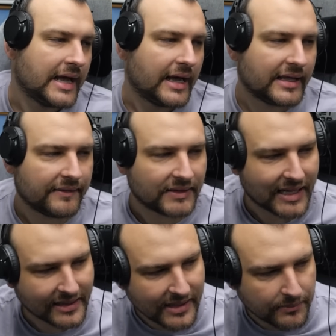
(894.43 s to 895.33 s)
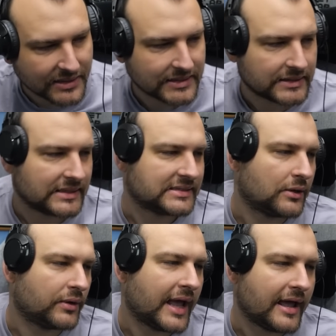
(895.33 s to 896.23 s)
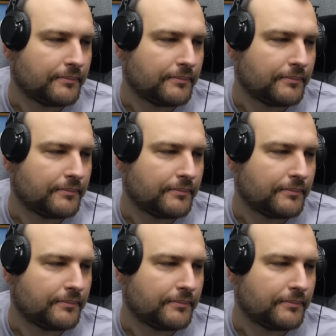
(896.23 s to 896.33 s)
I have a tank number 6, it's okay.